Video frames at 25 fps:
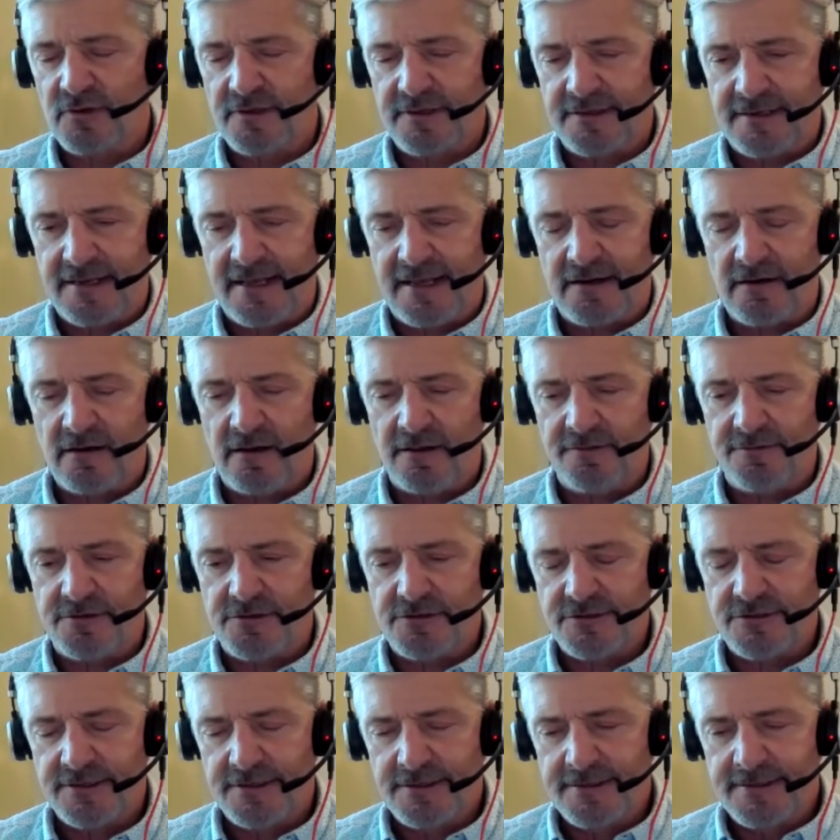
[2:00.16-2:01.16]
and not
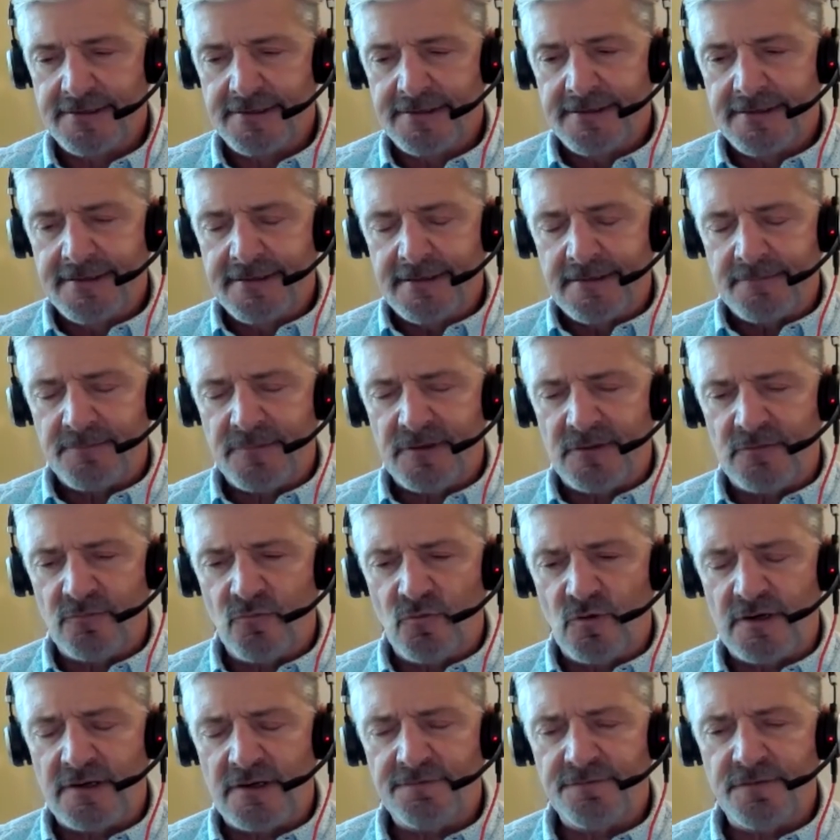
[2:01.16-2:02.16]
others. But
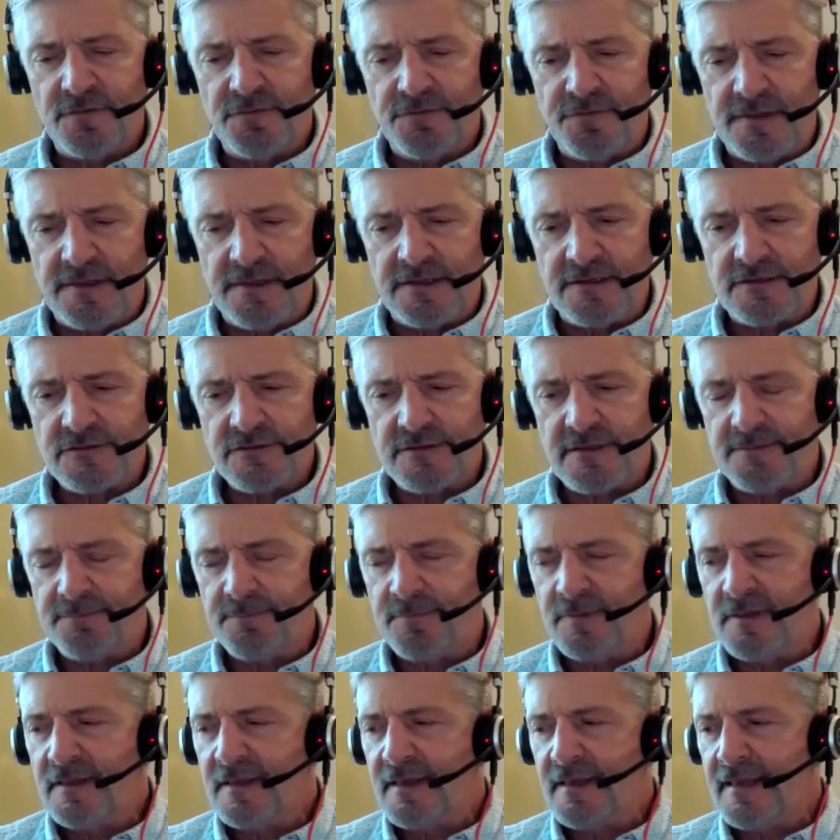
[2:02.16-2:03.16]
one of the things that
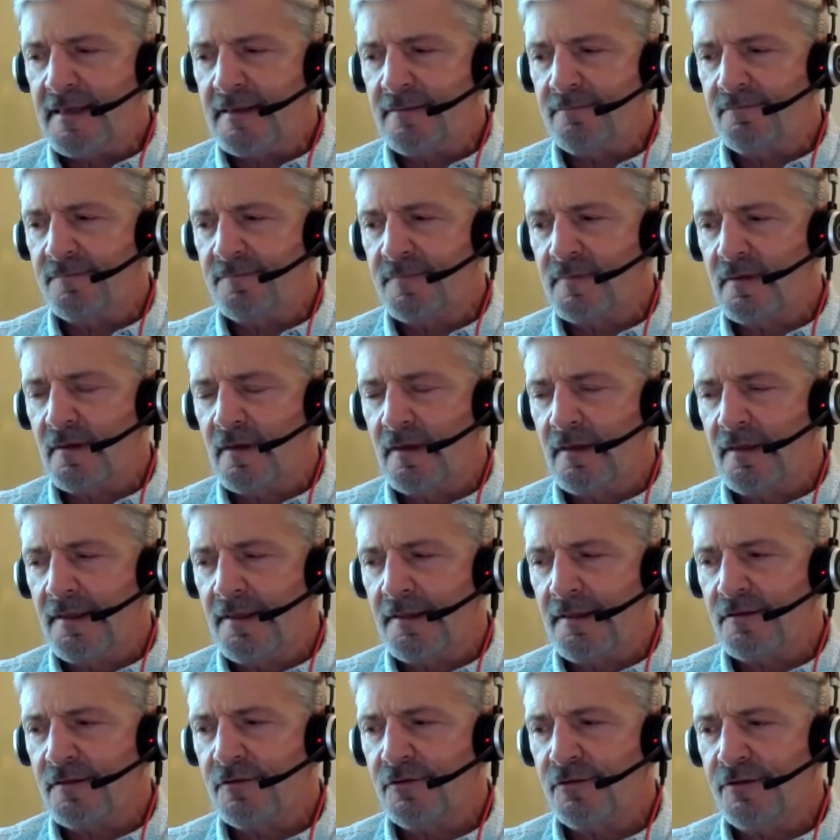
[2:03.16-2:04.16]
became
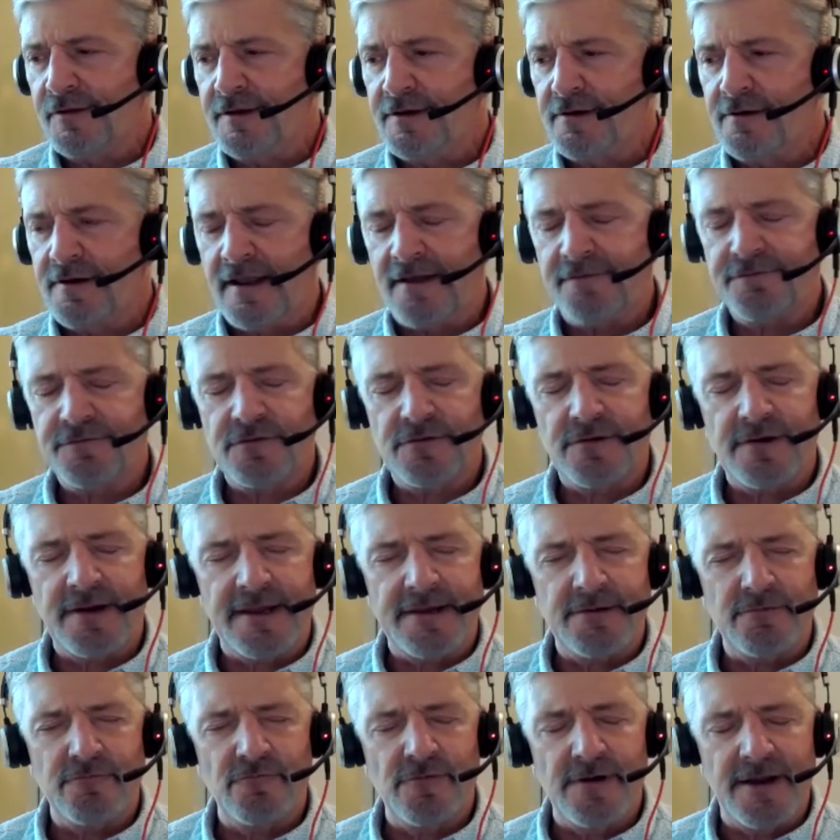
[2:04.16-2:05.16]
clear after
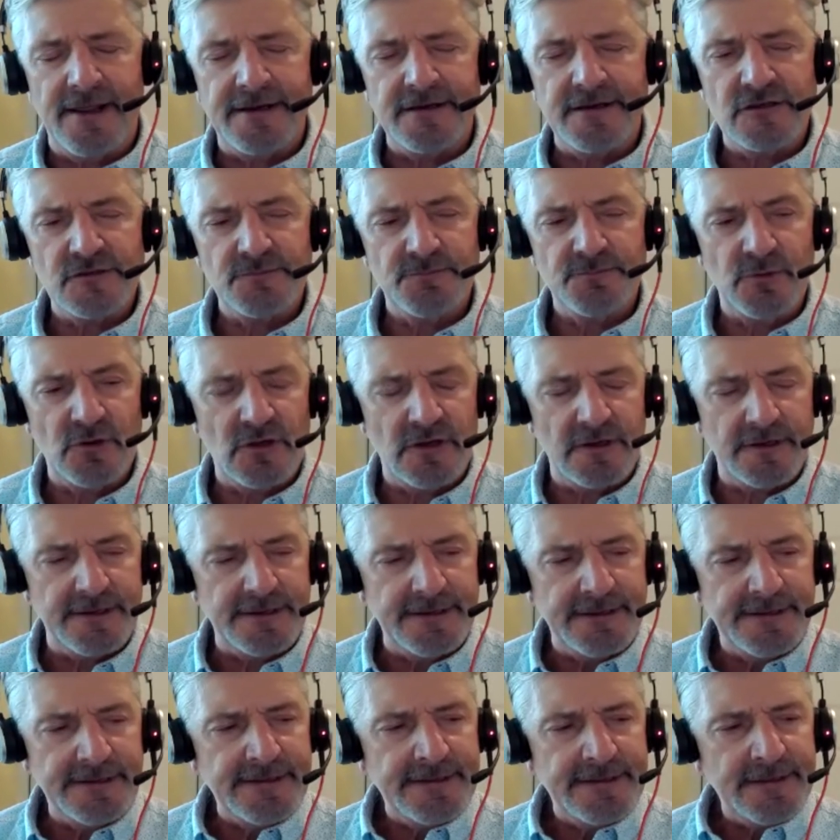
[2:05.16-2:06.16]
I read his book
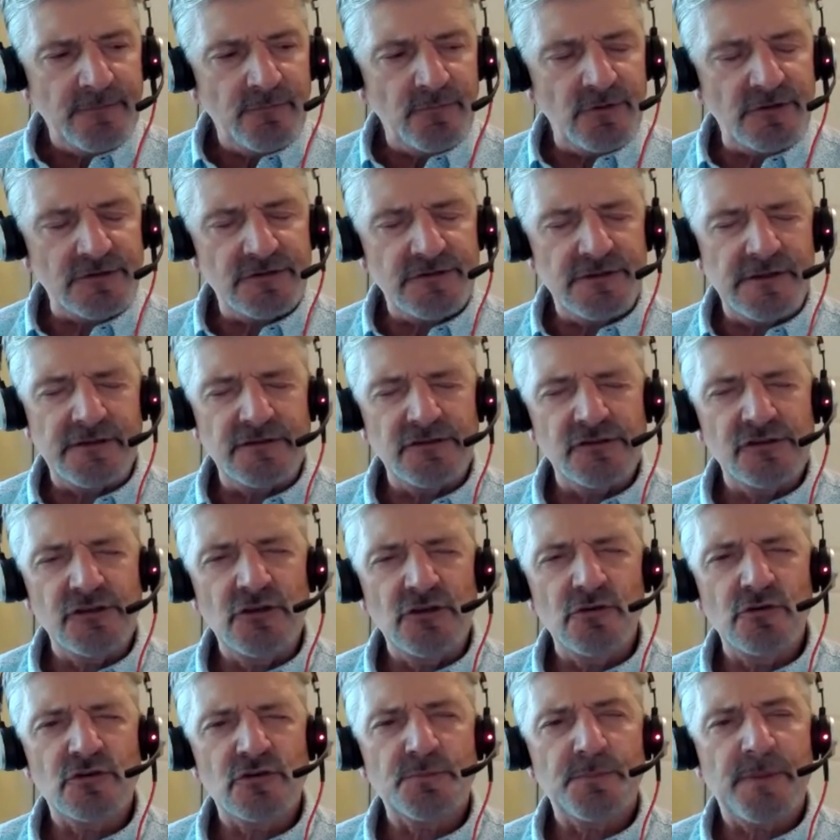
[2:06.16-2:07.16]
was this
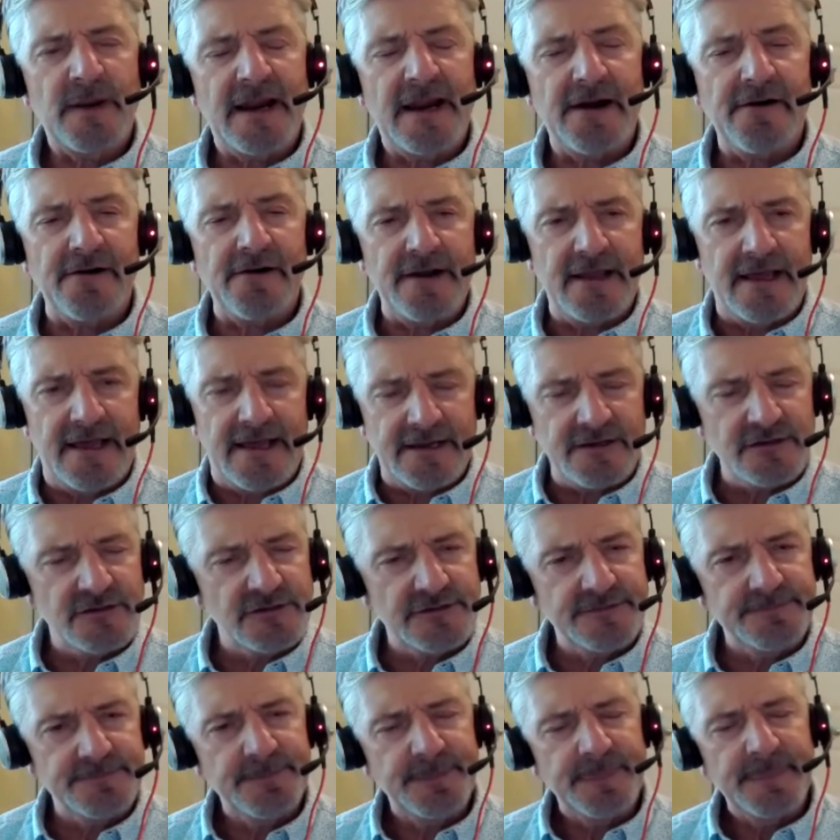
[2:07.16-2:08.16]
huge
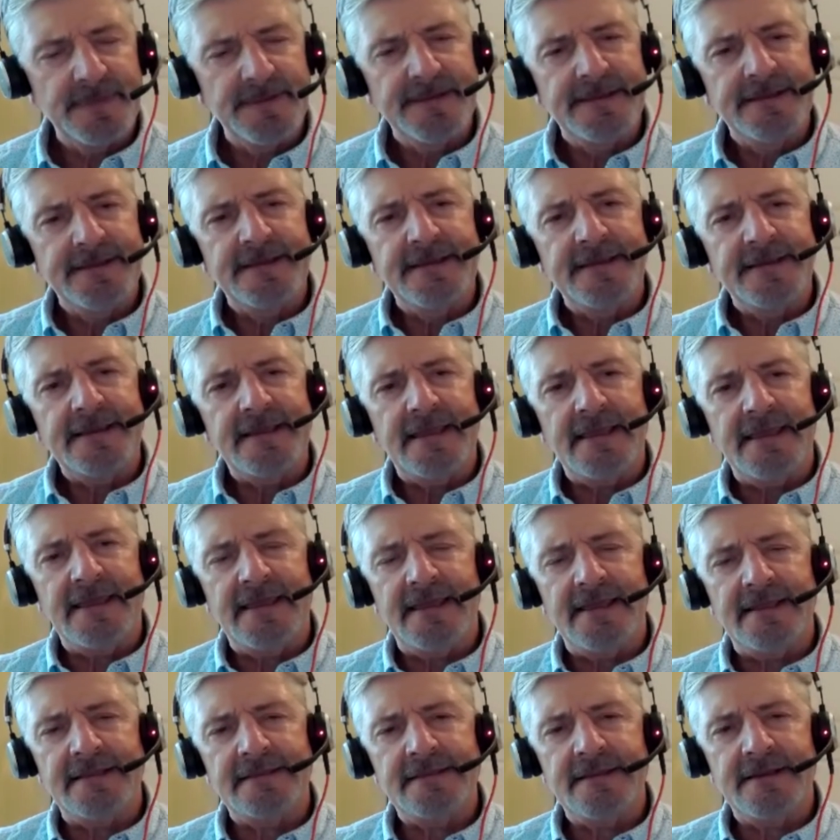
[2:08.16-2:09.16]
paradox.
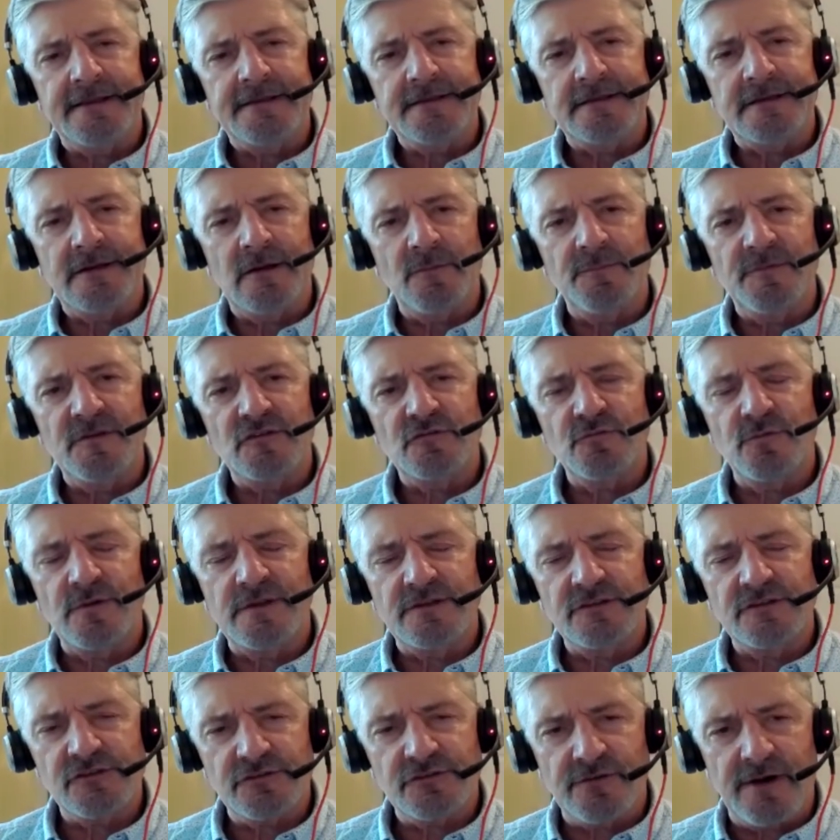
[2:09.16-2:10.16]
And, between
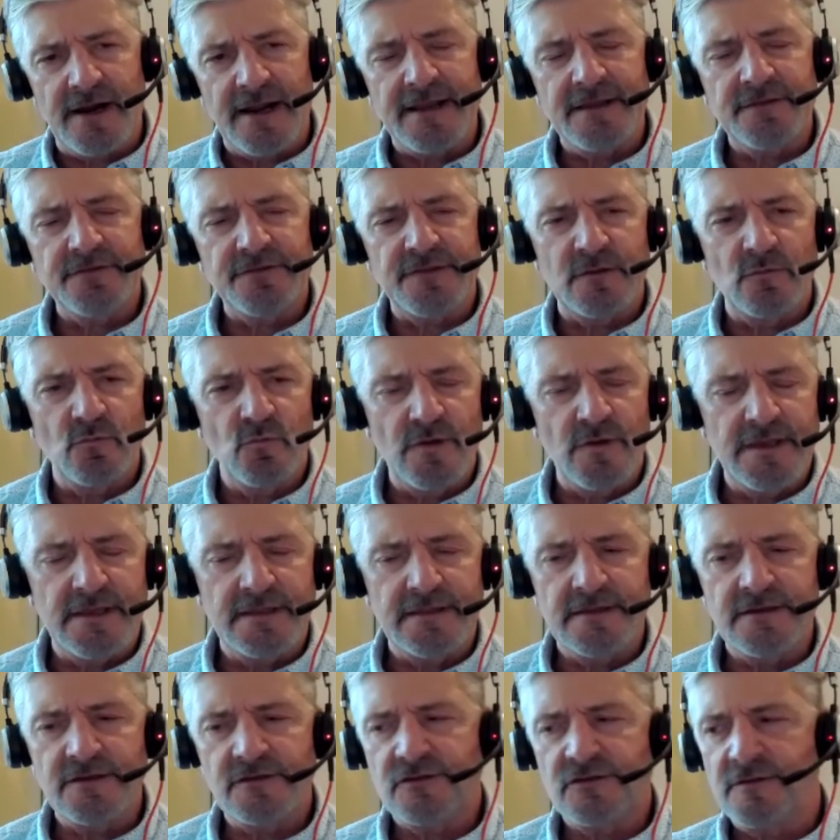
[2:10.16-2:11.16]
strength and
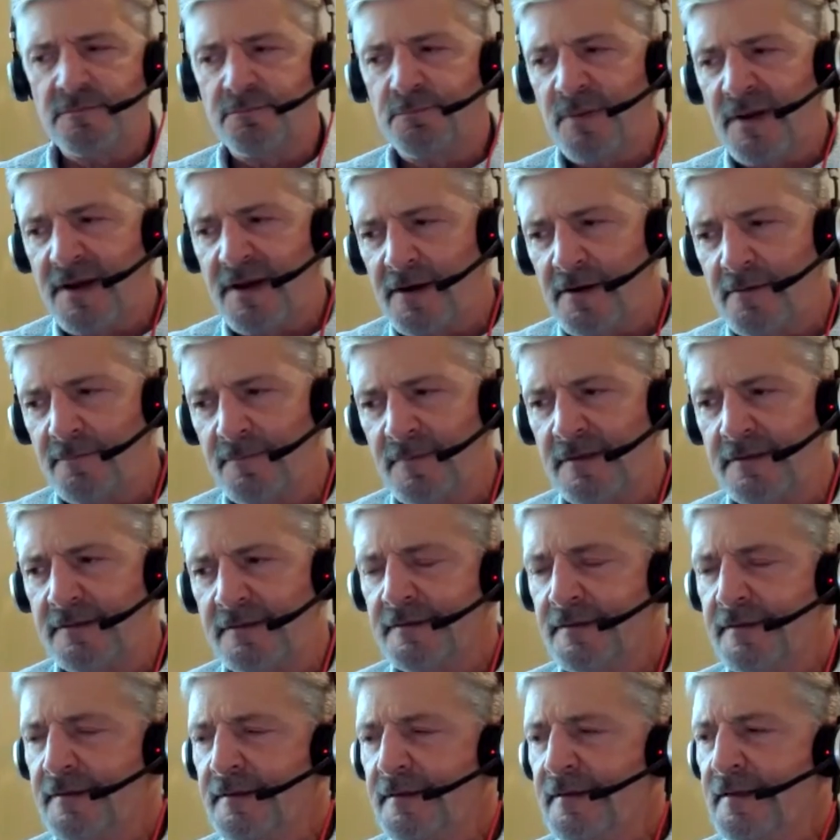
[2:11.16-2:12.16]
weakness, impairment
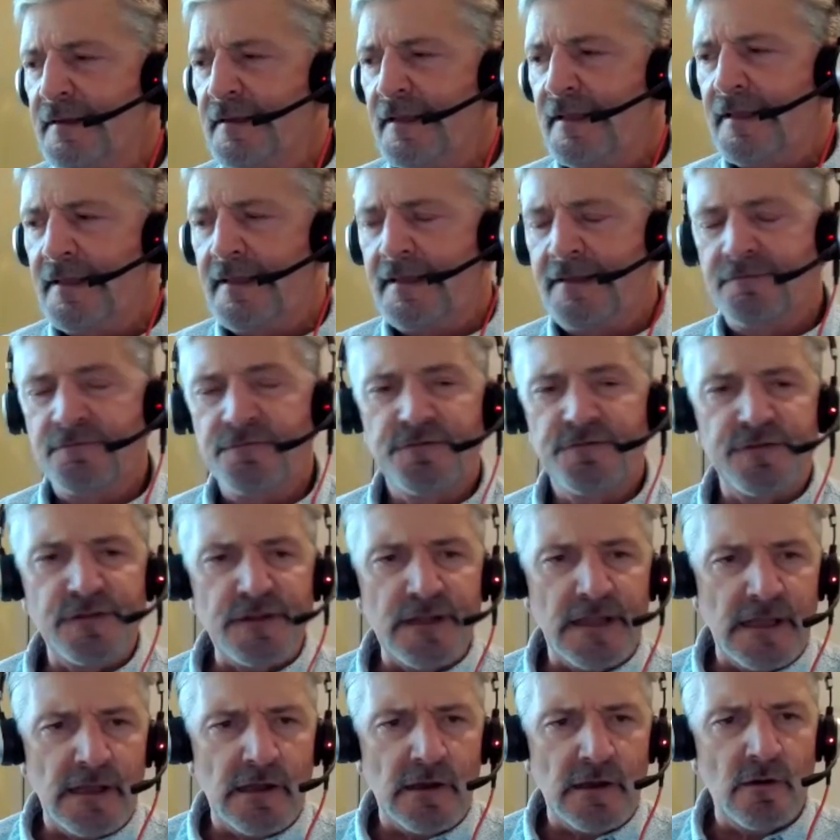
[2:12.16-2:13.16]
and
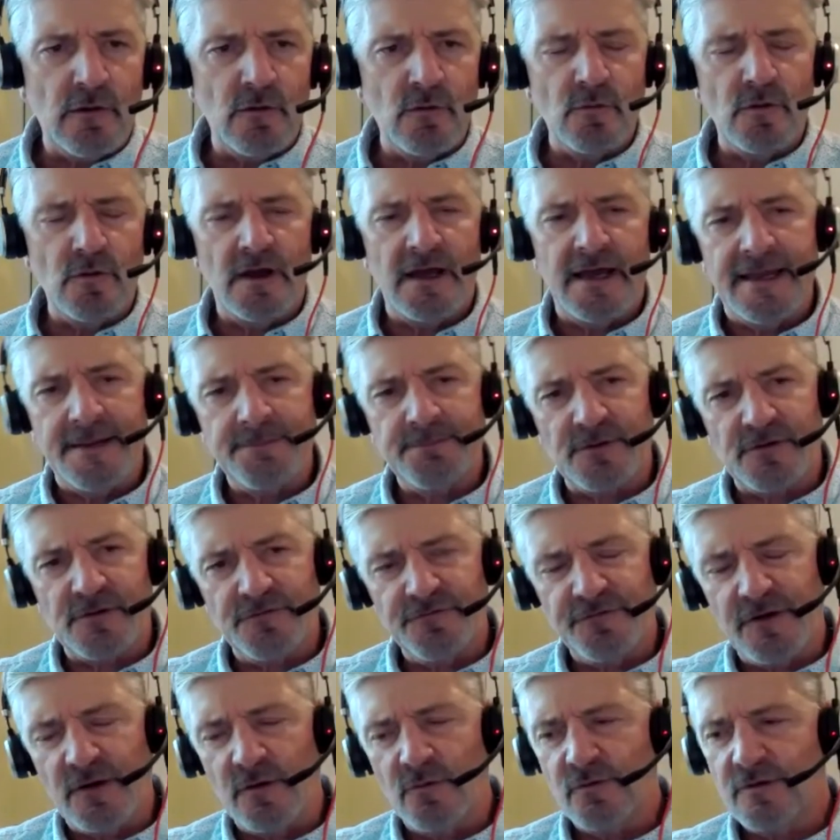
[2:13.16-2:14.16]
flow,
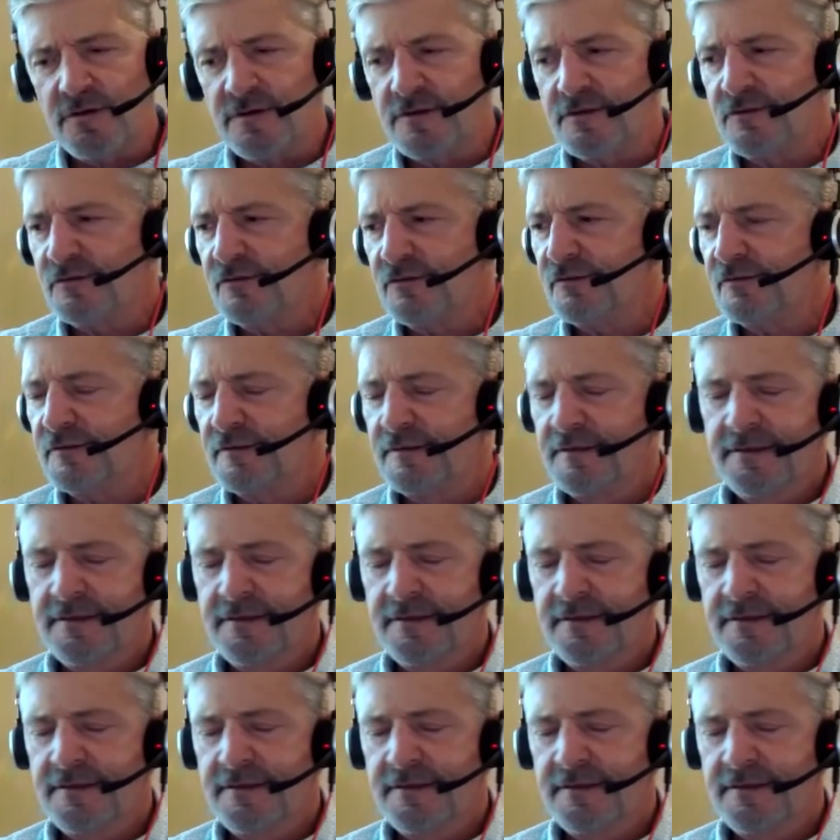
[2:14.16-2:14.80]
hyperfocus,